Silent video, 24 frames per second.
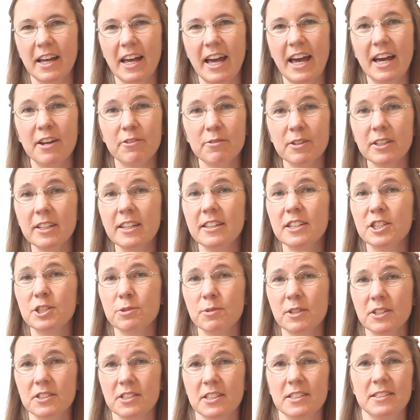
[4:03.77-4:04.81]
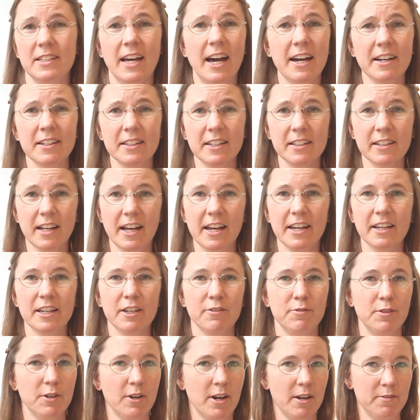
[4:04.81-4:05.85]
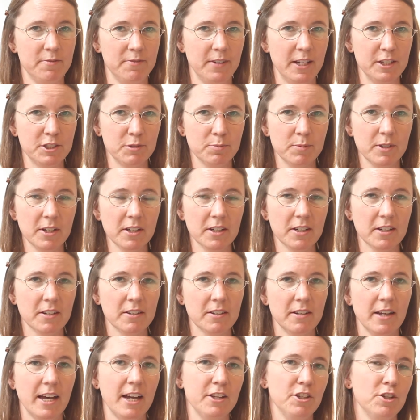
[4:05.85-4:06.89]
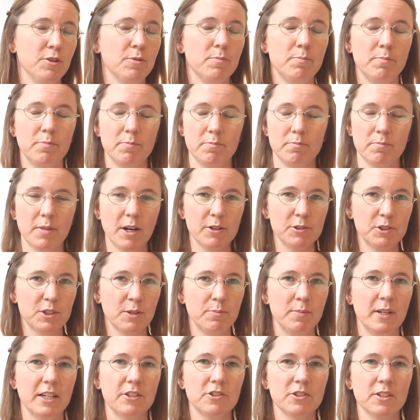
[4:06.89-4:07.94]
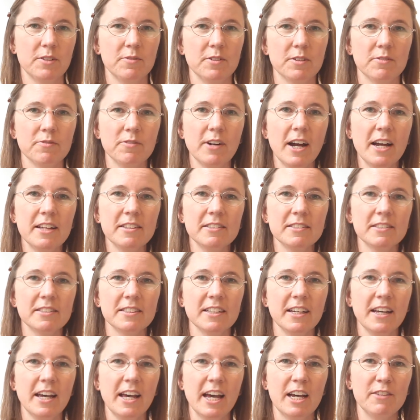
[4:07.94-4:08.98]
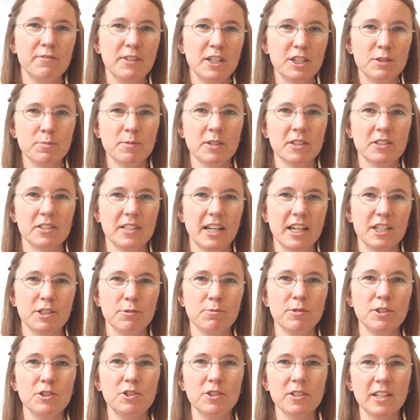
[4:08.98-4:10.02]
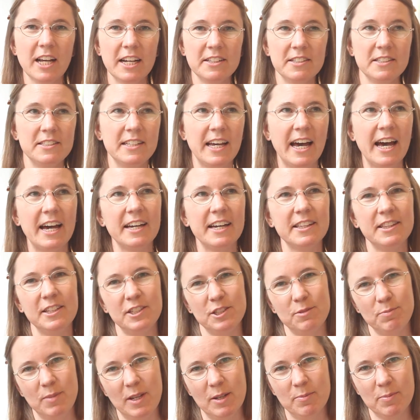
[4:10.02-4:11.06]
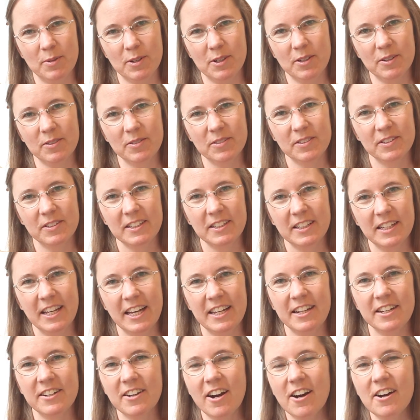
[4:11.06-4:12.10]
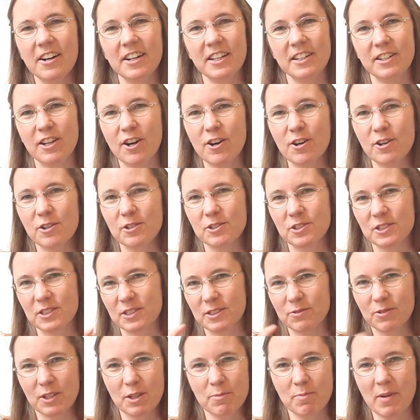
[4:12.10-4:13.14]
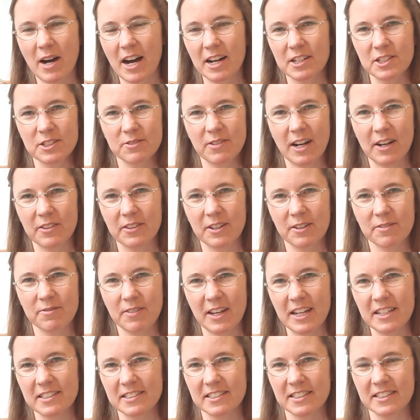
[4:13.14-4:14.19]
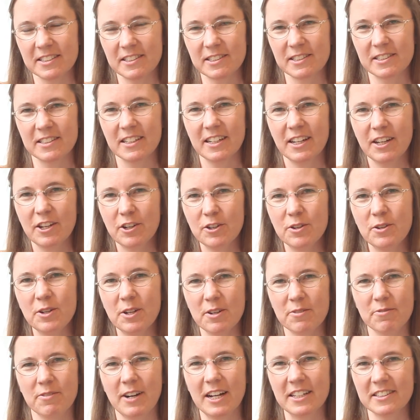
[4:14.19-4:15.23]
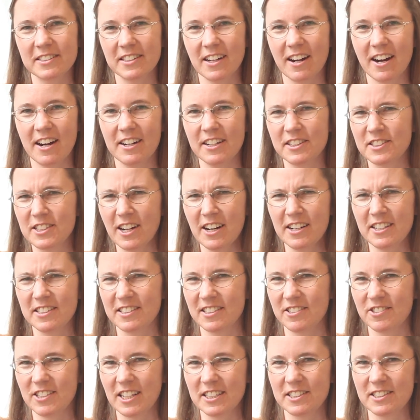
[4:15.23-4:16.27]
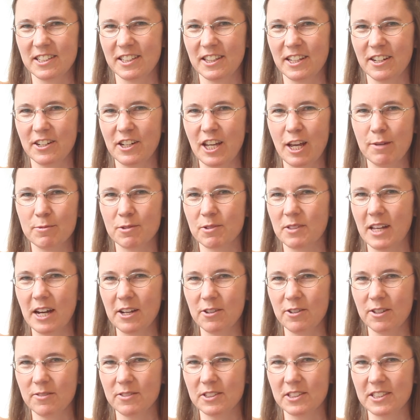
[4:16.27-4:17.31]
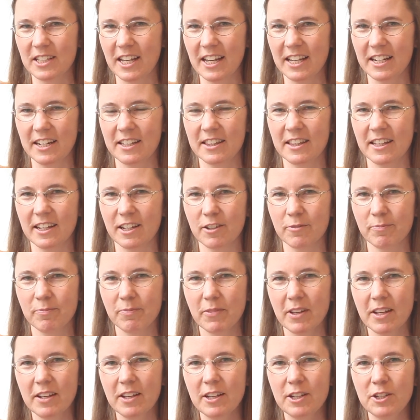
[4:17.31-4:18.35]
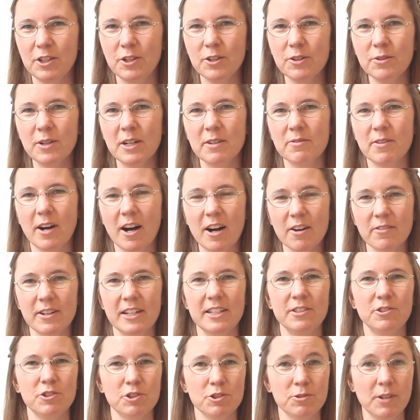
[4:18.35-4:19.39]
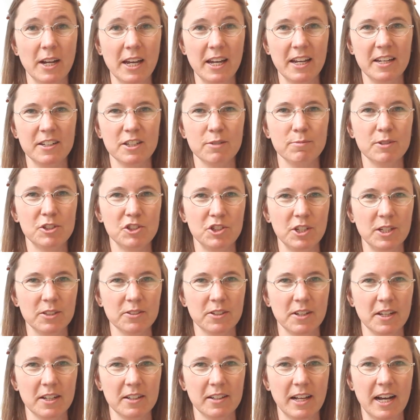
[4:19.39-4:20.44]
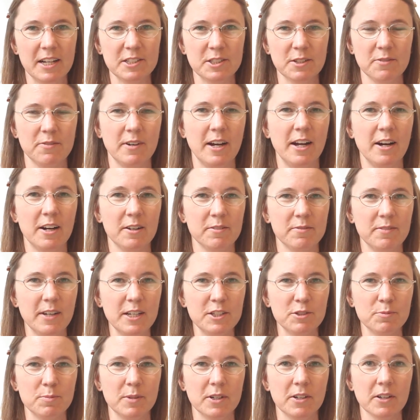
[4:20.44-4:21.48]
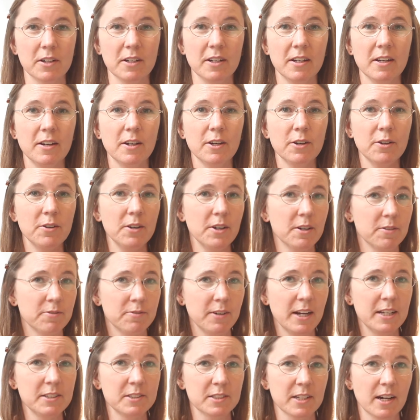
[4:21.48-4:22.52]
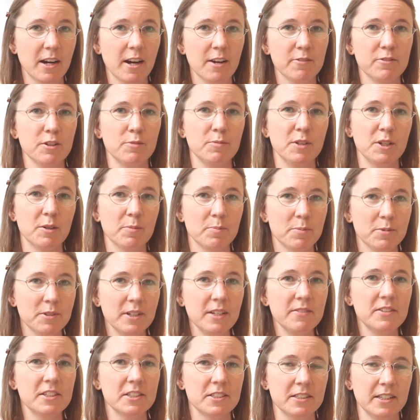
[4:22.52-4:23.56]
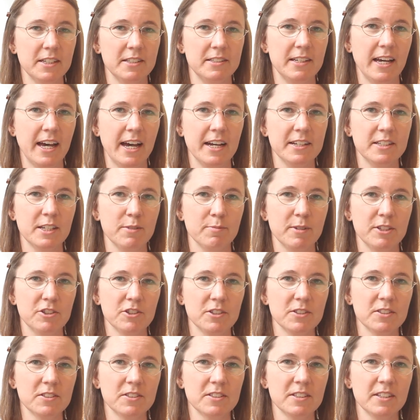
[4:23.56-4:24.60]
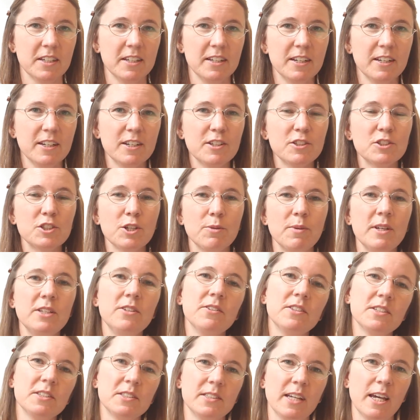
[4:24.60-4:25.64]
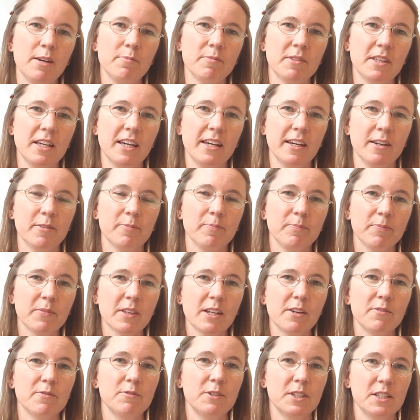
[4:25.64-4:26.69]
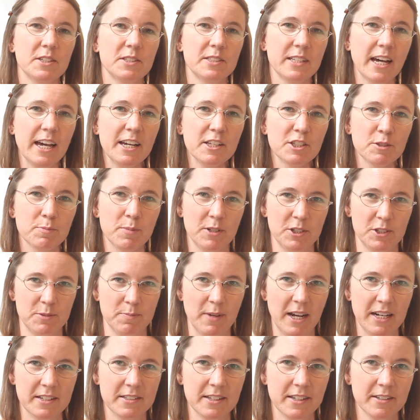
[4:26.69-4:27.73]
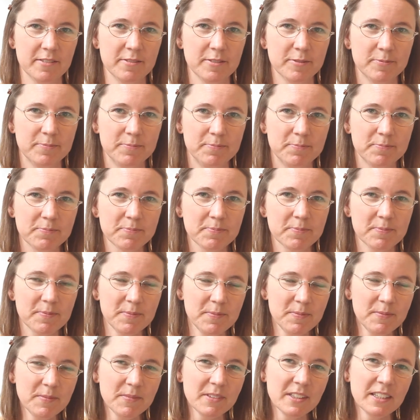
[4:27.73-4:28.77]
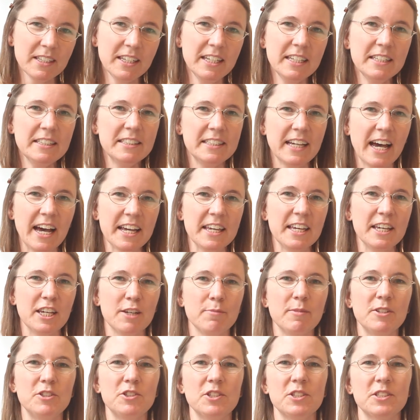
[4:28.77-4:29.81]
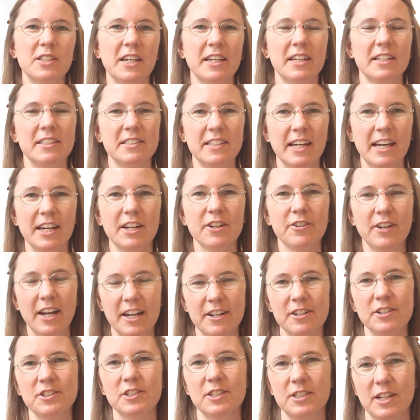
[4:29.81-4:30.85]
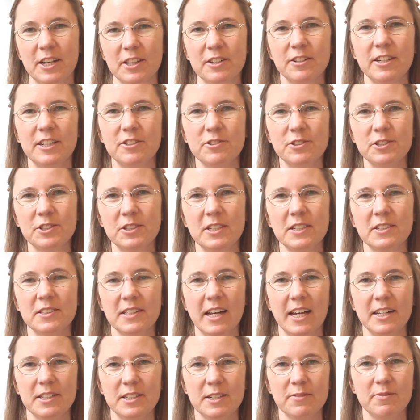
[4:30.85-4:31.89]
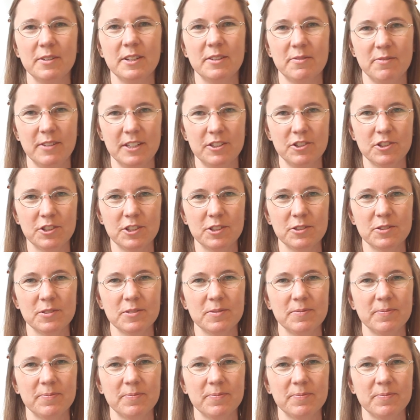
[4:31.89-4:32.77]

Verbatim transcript: And really this works exactly like if you're on Facebook and you post a picture of your friends, and Facebook says, would you like to tag these people? And it already knows, with a box around their faces, who your friends are, and it's already suggested their names without you even saying anything. You have already trained a machine learning classifier on Facebook who your friends are from your previously tagged images. So we do the same thing with a science perspective in tagging images that contain craters and other interesting scientific features.